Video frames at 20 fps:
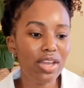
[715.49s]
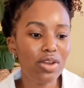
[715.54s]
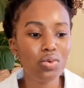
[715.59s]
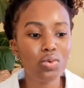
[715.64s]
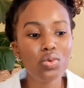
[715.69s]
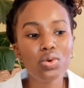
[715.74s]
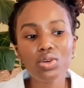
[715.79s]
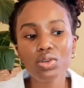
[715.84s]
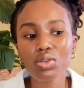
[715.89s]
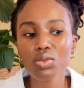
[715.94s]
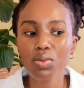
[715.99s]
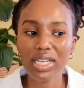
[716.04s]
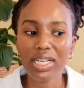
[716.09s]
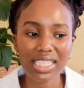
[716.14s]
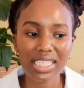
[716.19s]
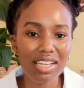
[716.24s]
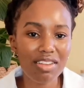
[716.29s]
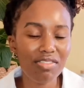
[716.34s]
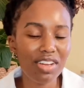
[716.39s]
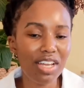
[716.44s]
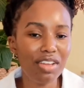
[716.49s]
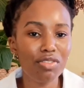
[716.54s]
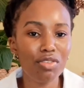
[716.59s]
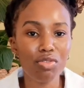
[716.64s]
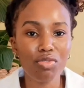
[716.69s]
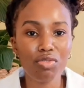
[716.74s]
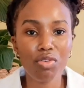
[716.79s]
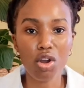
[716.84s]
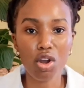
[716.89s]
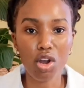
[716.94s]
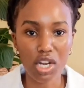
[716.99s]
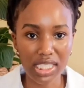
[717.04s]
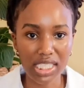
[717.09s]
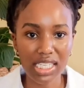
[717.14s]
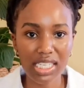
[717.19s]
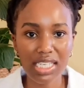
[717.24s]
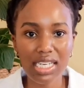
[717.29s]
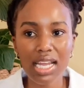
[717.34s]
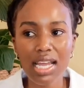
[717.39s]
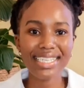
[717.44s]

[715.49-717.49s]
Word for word: Google, whatever if you've forgotten.